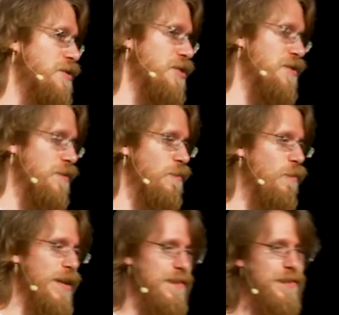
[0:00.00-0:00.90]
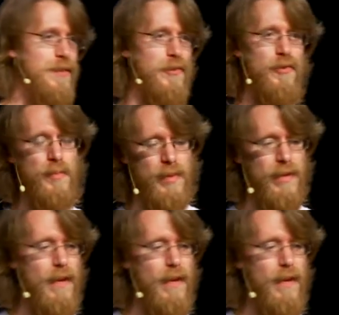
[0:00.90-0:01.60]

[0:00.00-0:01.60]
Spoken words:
just went to the group,